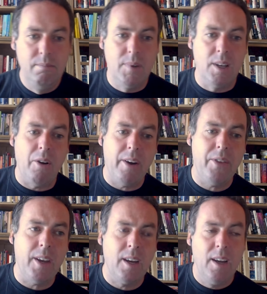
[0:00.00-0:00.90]
you know, I
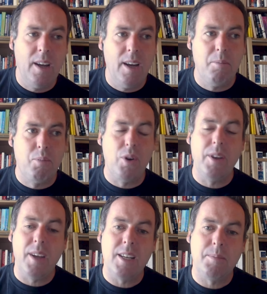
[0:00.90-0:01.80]
think
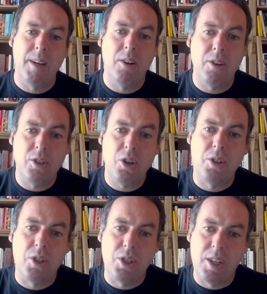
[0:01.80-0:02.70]
breathing has been
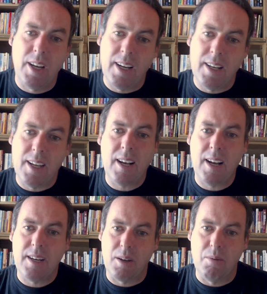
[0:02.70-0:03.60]
untouched in the
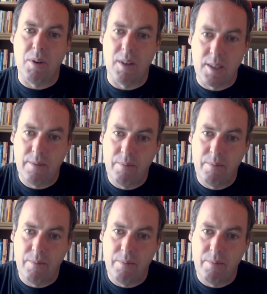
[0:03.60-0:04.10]
athletic world,